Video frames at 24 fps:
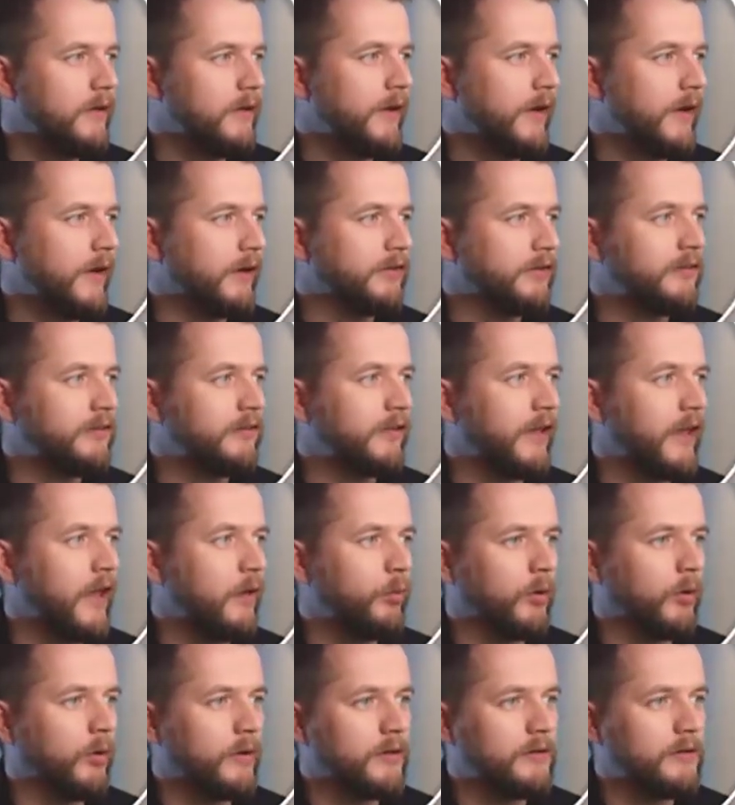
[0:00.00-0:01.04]
I'll
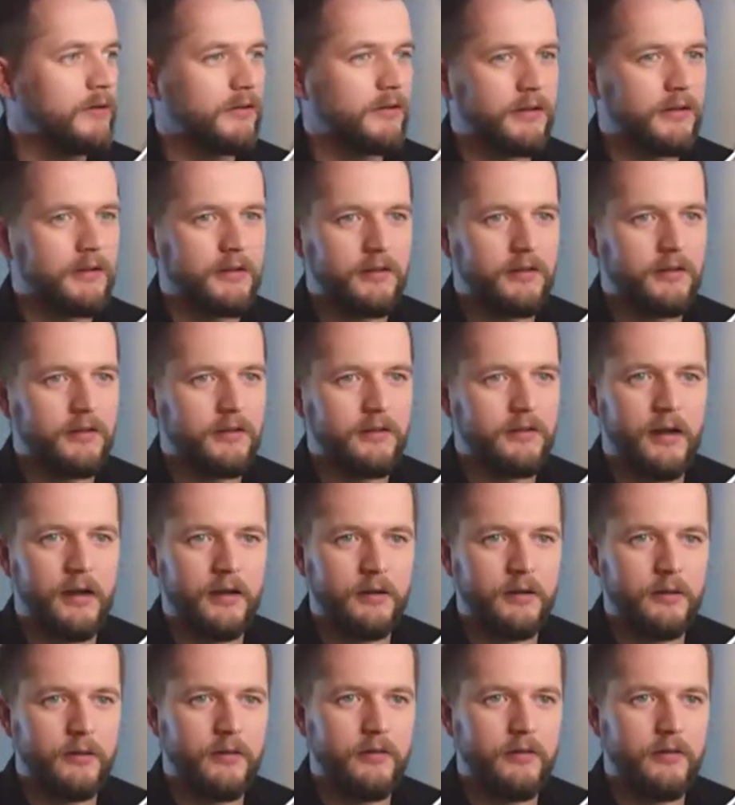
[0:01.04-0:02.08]
sample it inside
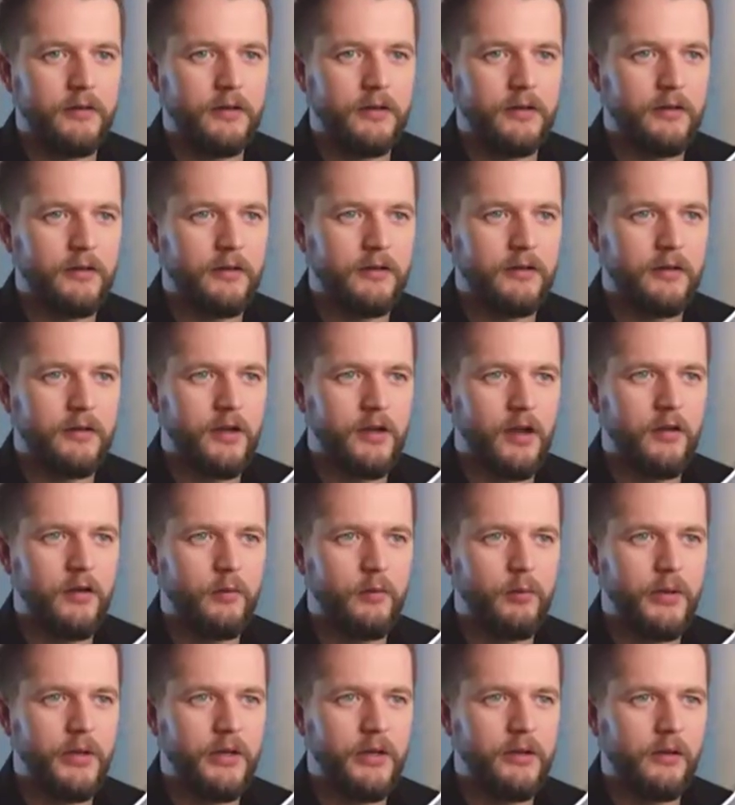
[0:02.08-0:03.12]
with the color
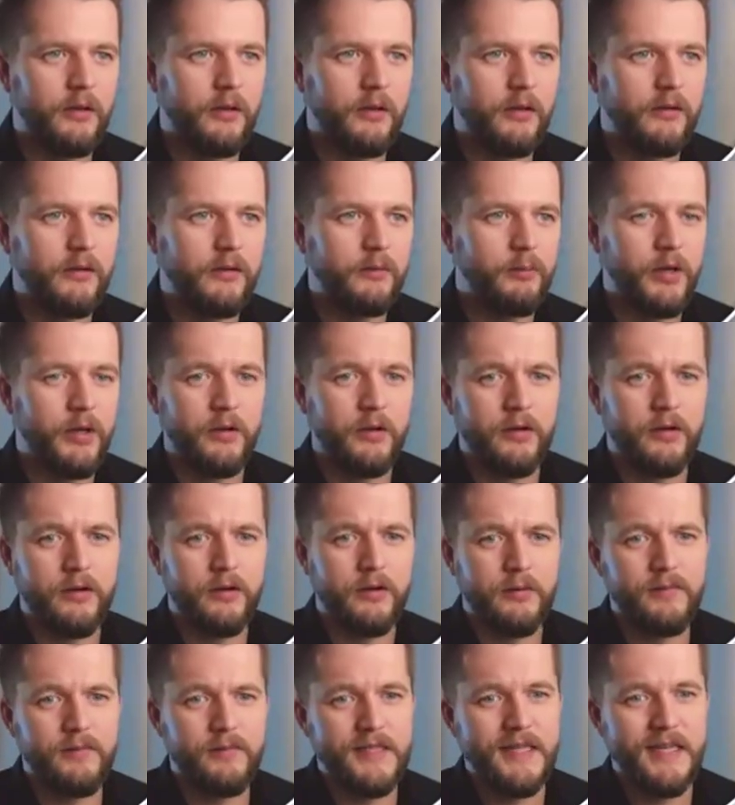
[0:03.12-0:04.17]
picker.
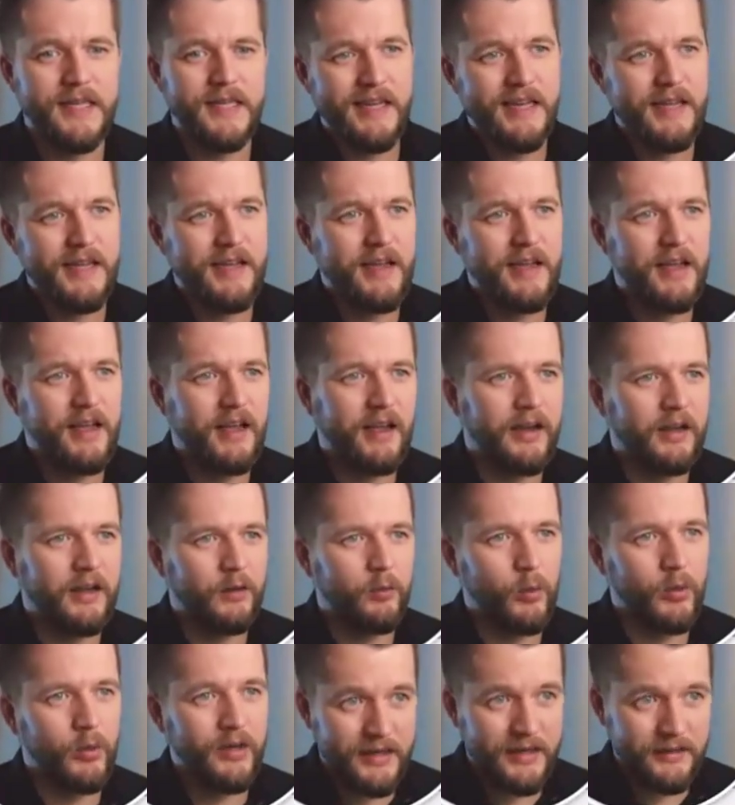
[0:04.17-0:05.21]
And
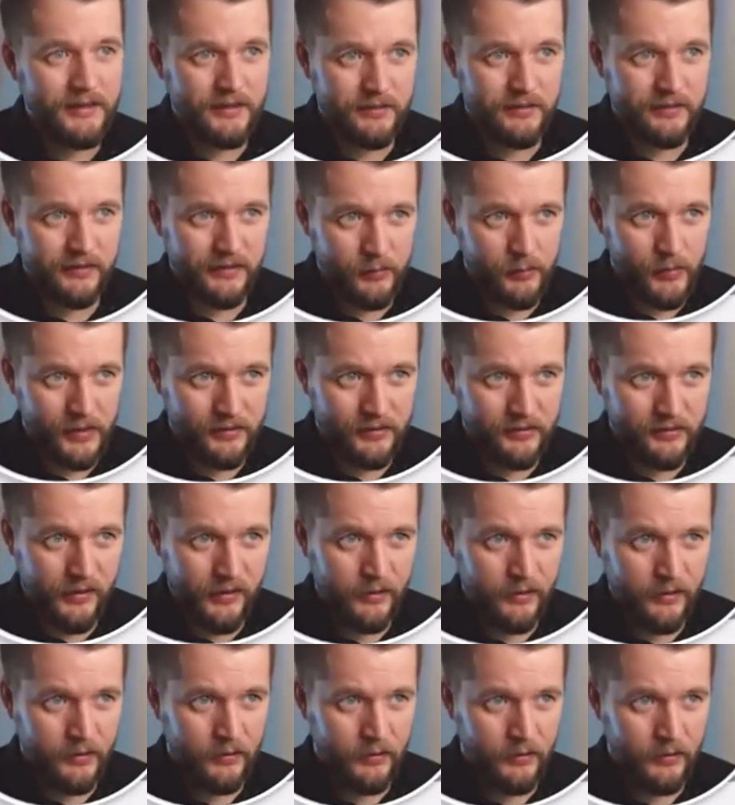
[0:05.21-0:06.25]
when editing
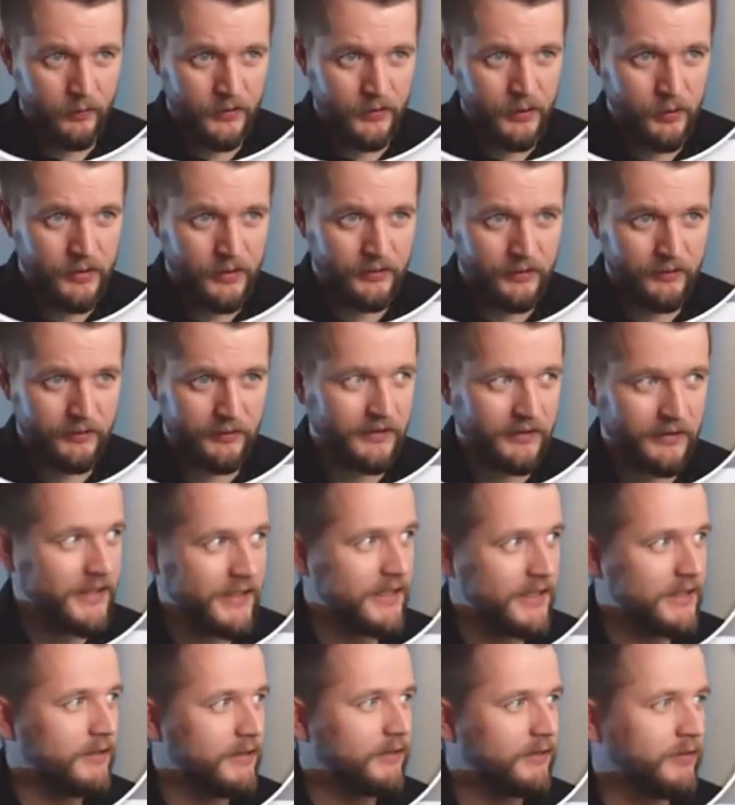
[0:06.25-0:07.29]
material, you can
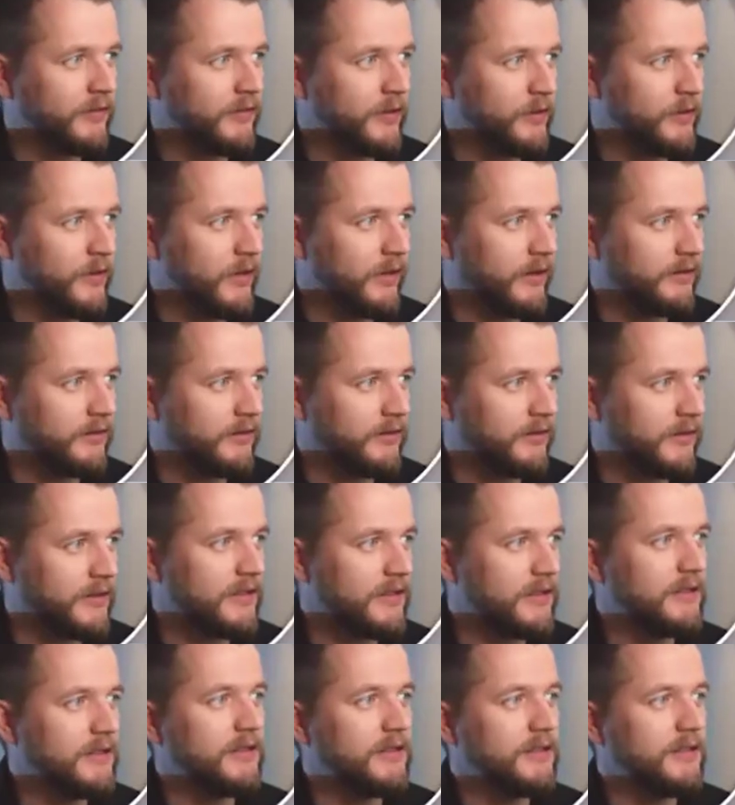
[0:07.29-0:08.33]
see this
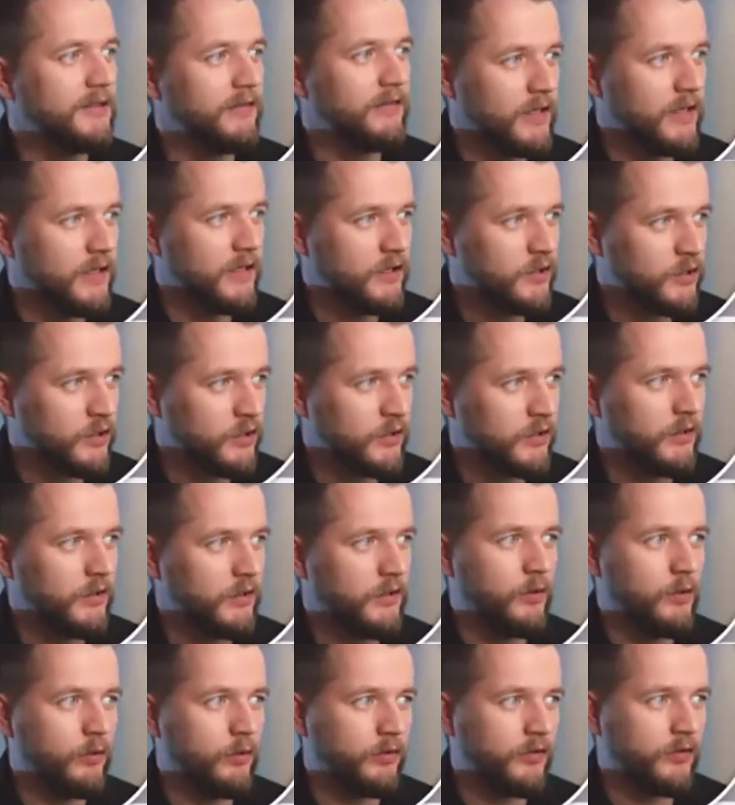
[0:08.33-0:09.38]
fantastic feature,
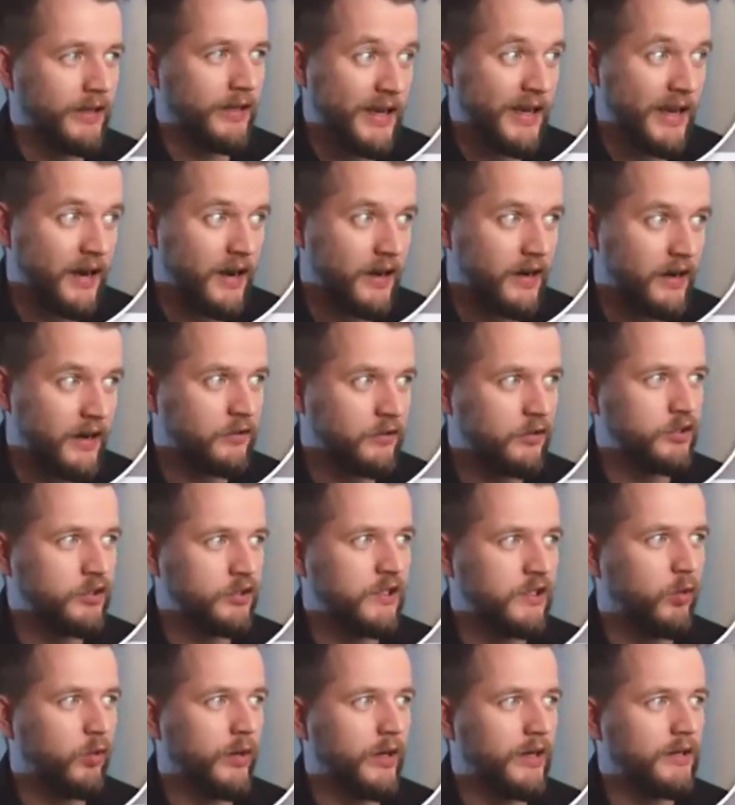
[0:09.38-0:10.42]
use AI to
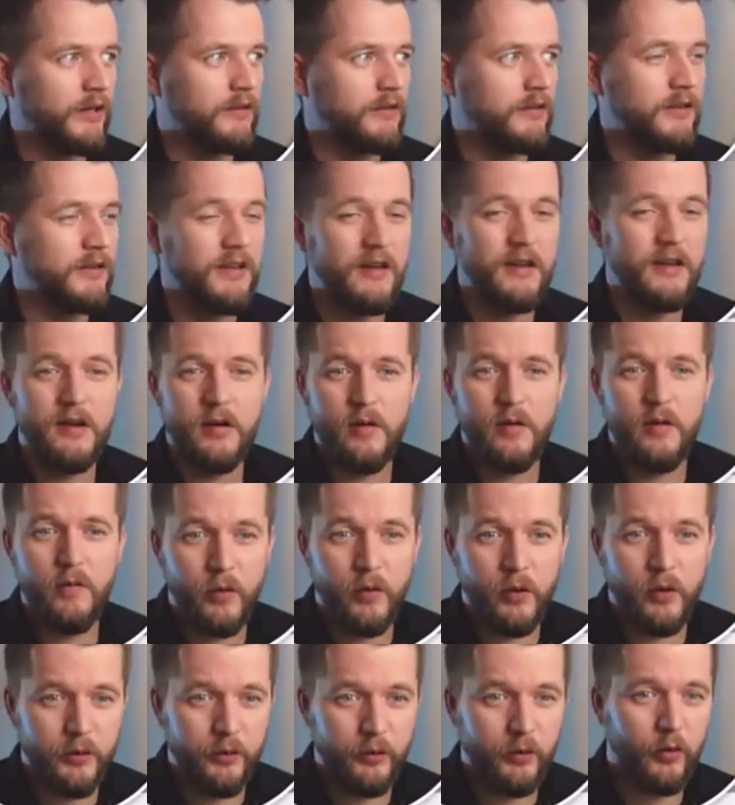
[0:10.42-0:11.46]
generate
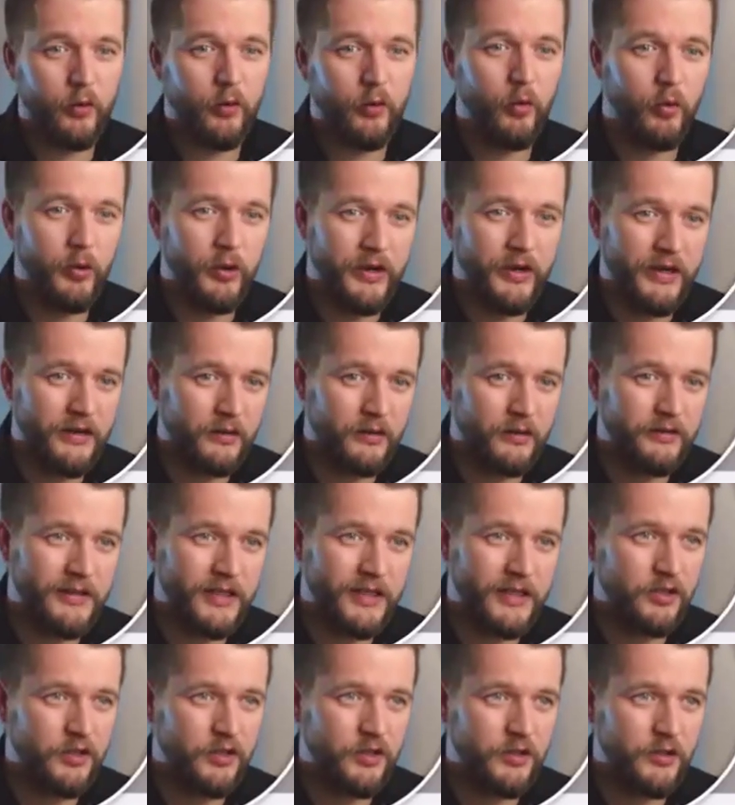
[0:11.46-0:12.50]
photoreal
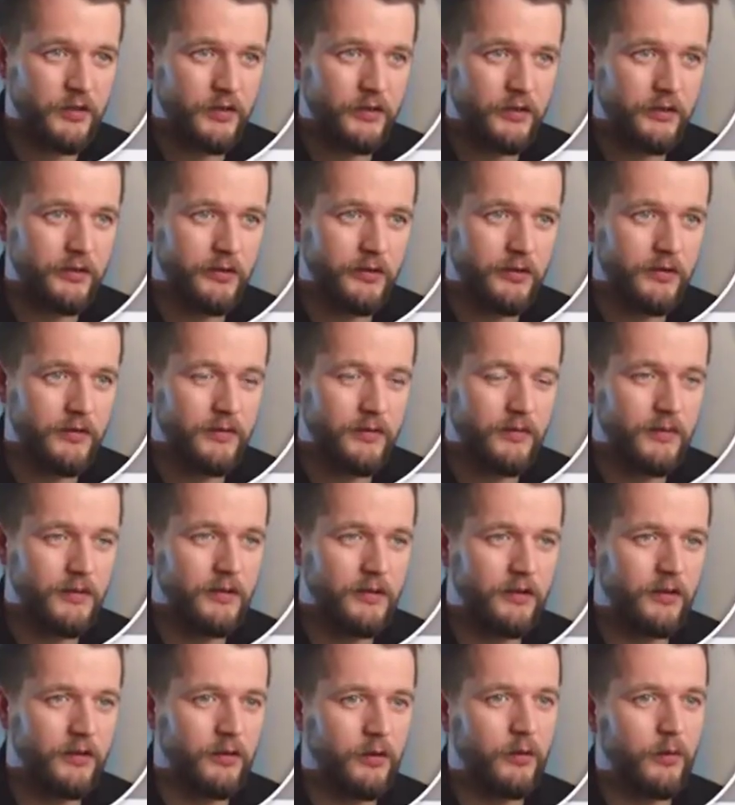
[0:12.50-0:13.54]
textures.
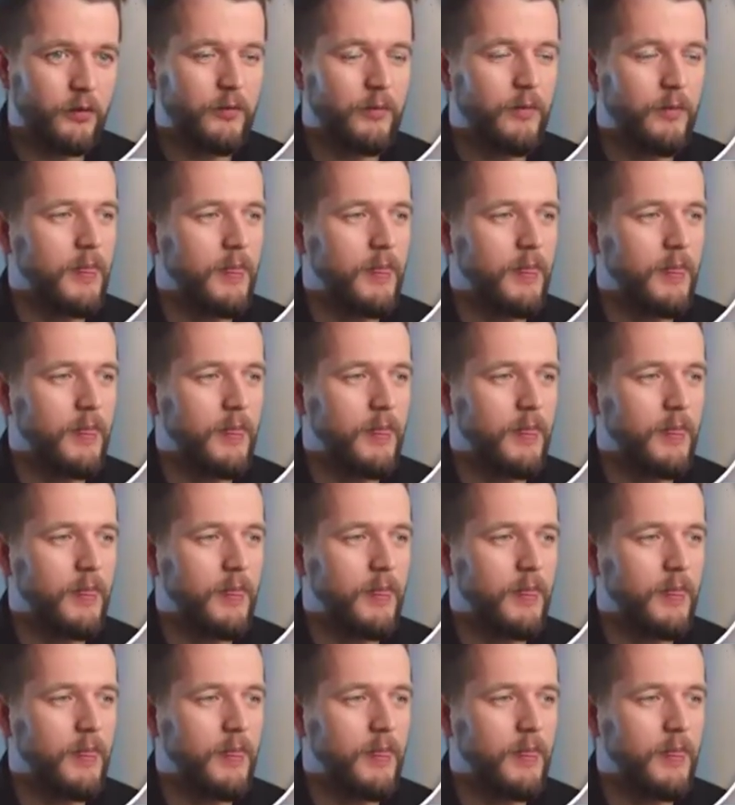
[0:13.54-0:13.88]
So